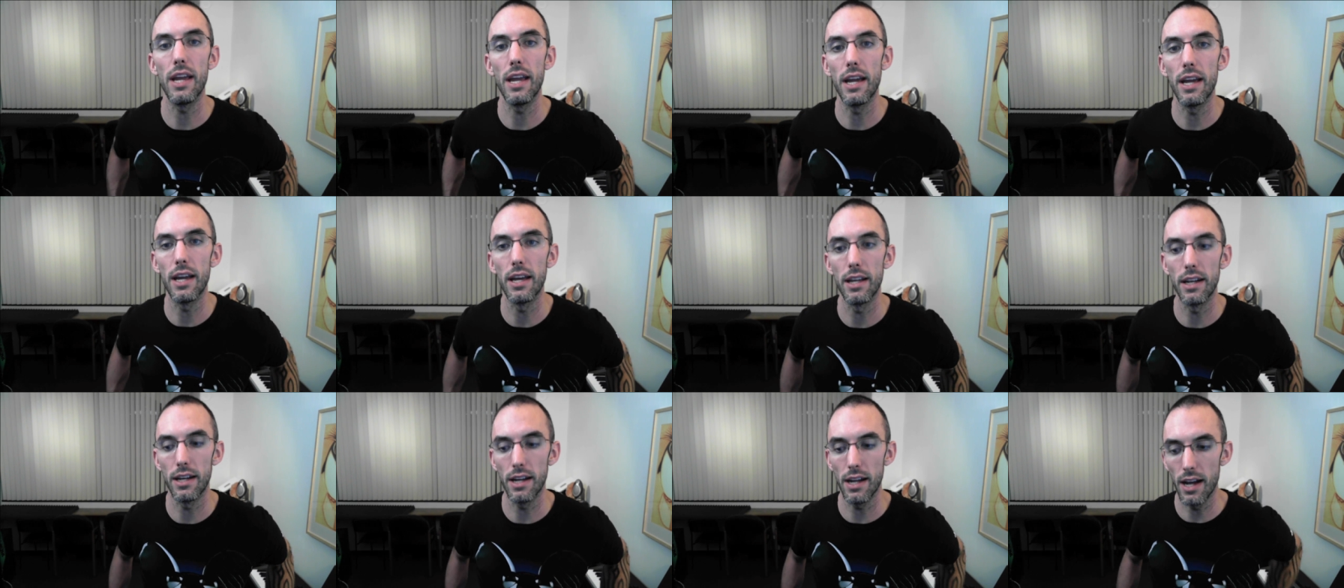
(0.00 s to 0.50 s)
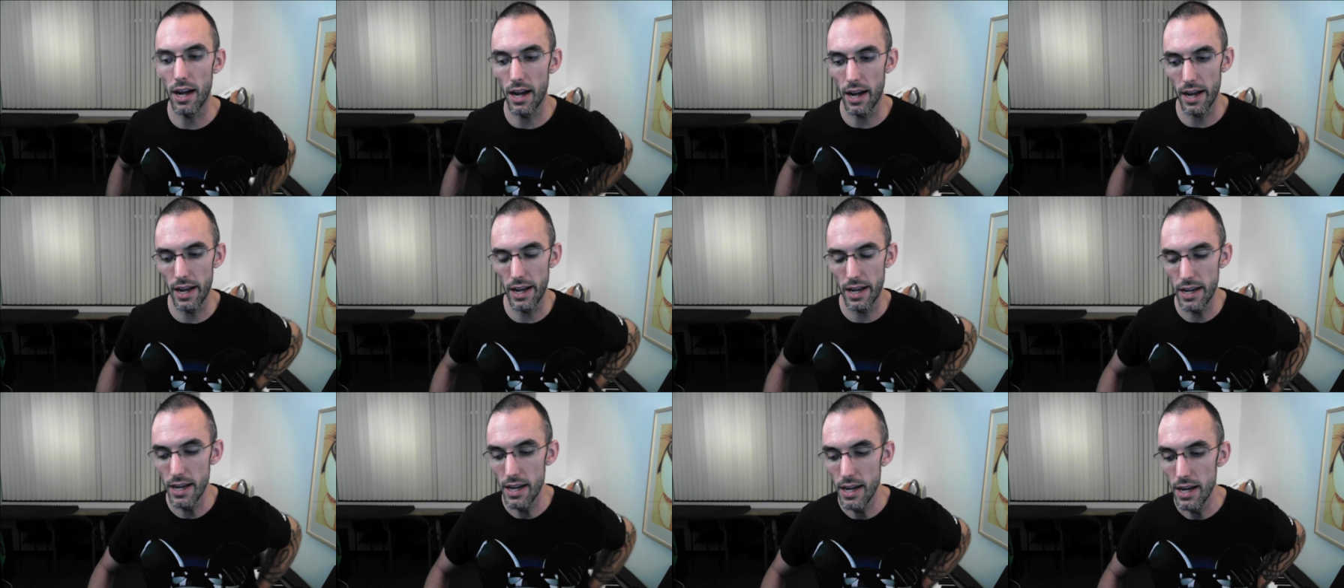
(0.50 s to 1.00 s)
And
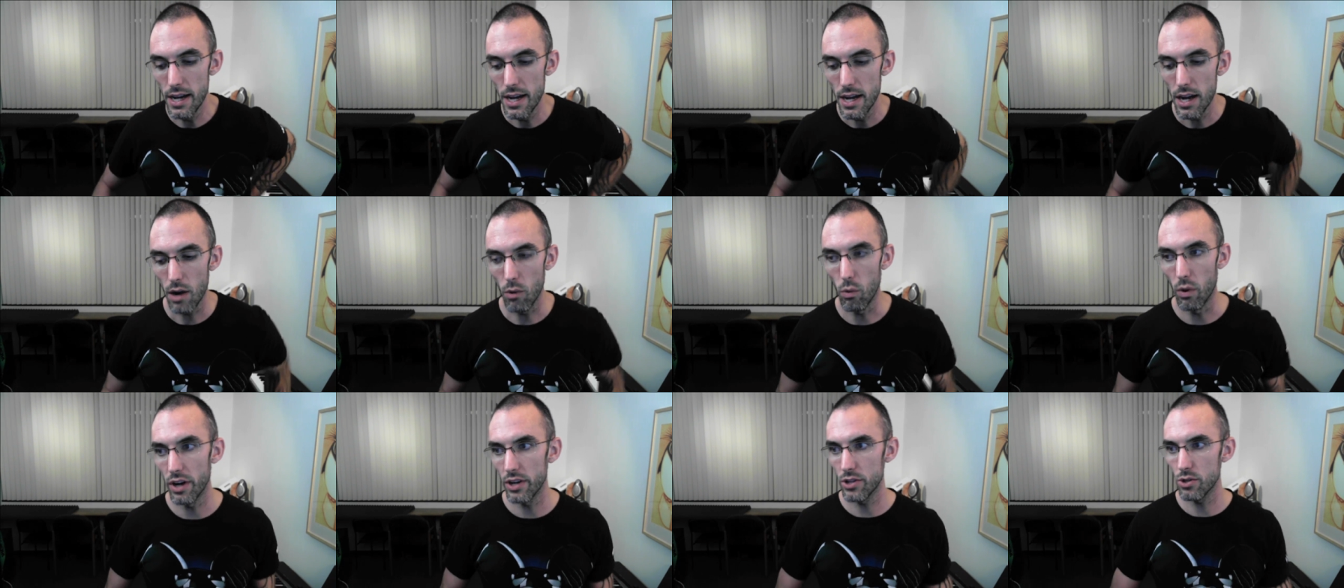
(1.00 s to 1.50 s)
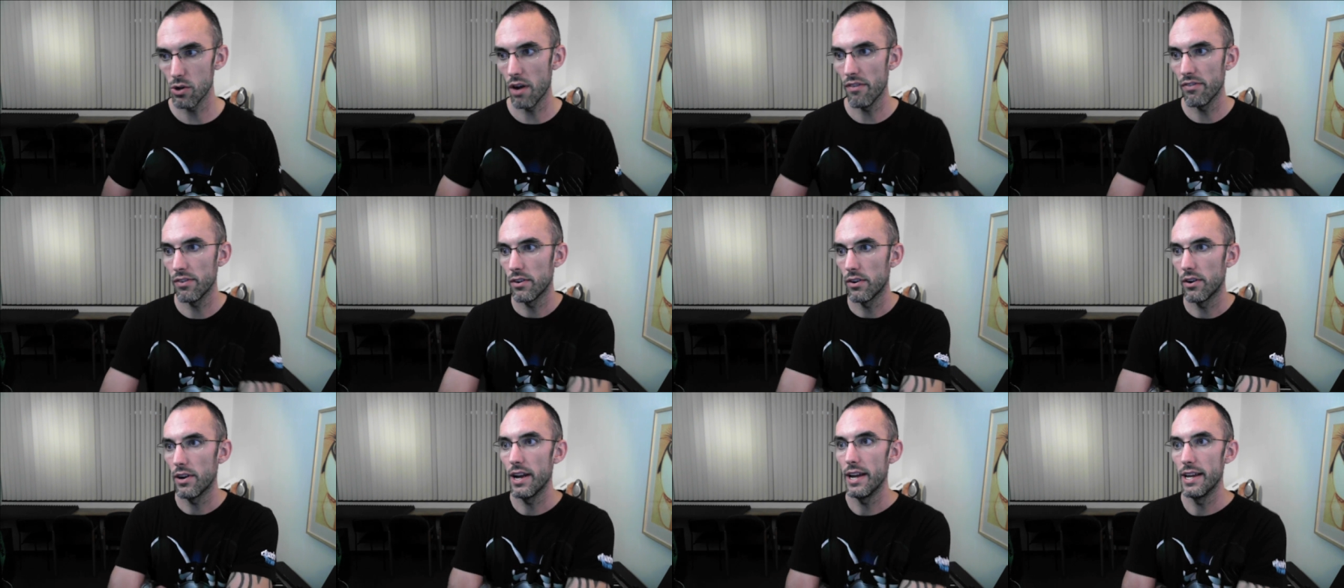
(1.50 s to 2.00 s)
I wanted to
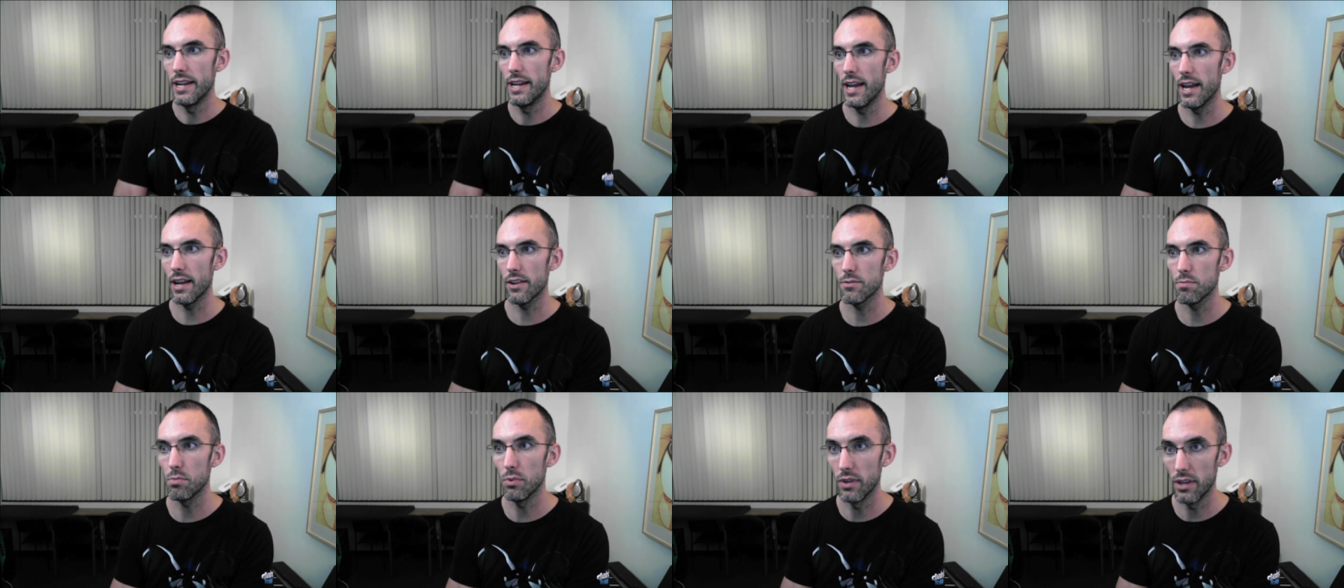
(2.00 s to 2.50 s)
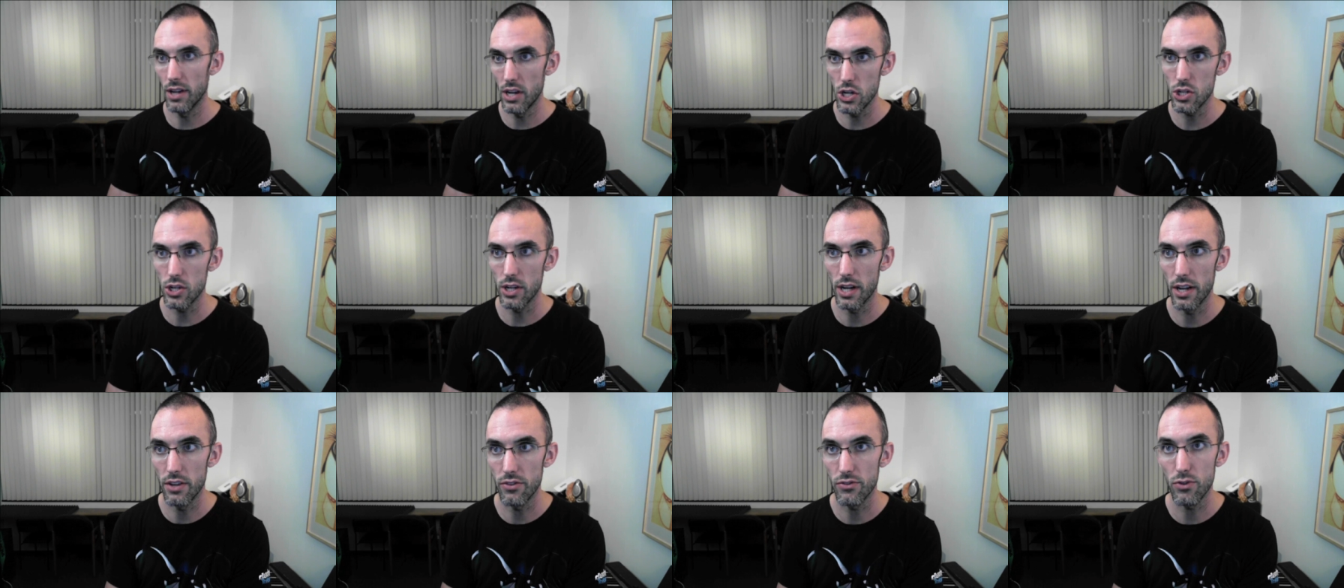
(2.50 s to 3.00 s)
offer an
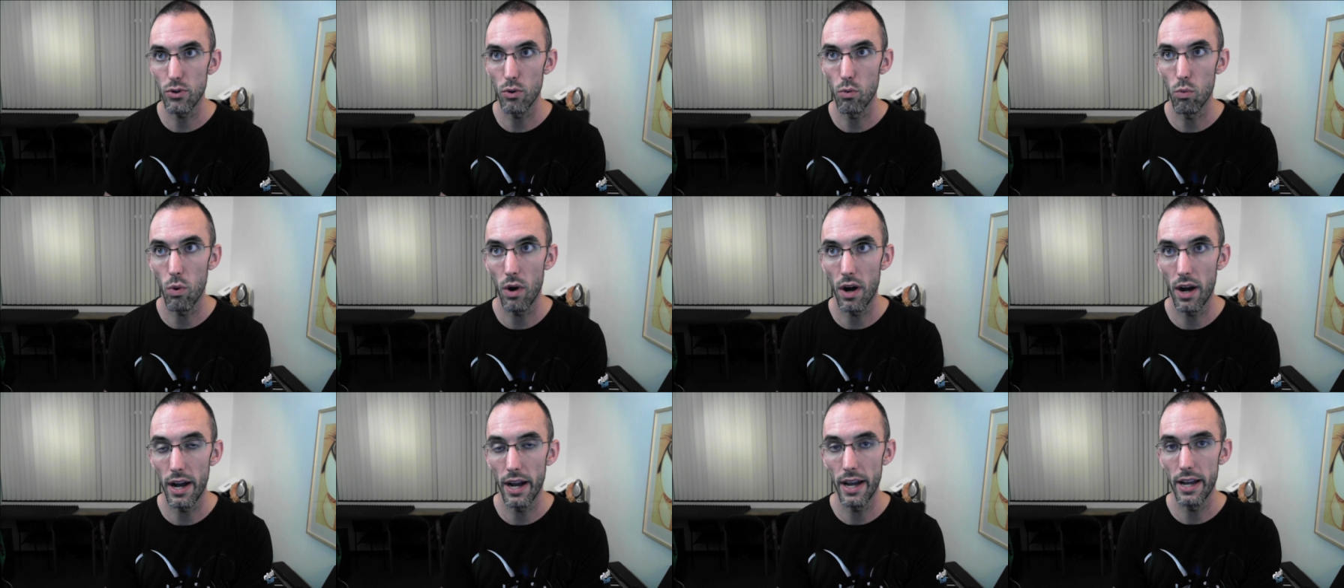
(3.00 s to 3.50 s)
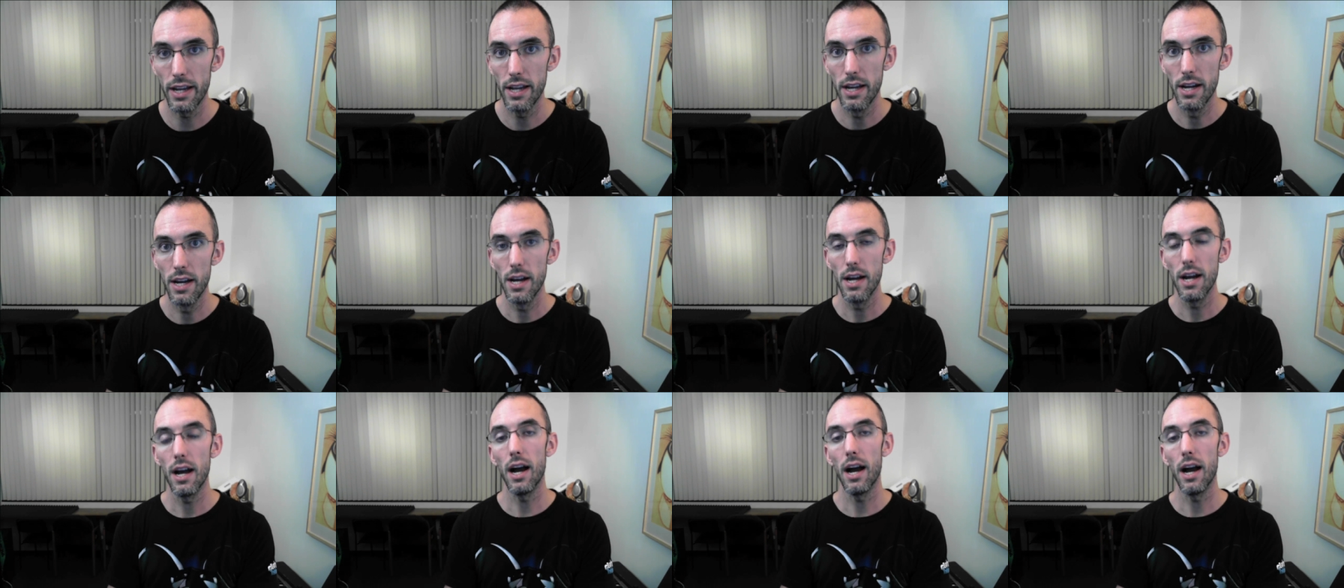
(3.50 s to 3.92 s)
explanation as to why